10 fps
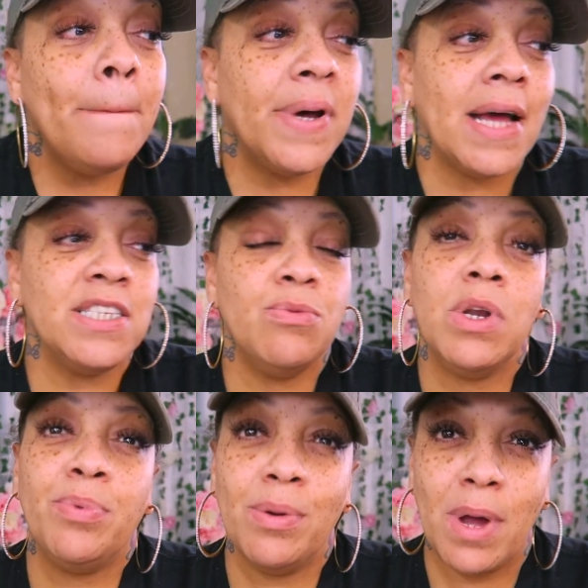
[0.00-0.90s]
But I did
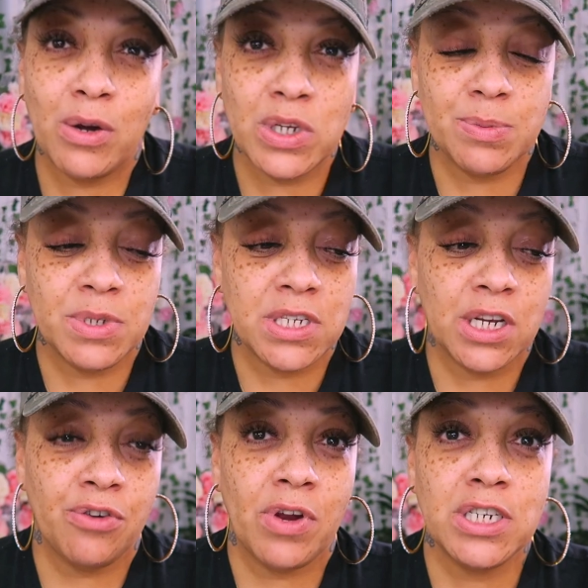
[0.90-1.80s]
want to put my Christmas
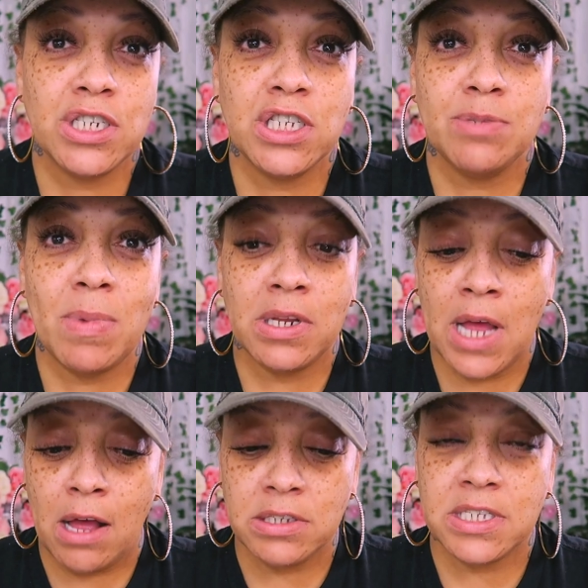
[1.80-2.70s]
decorations
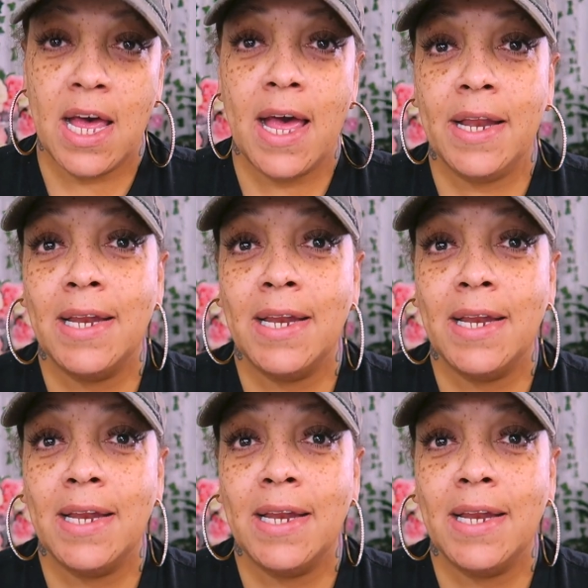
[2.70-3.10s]
outside.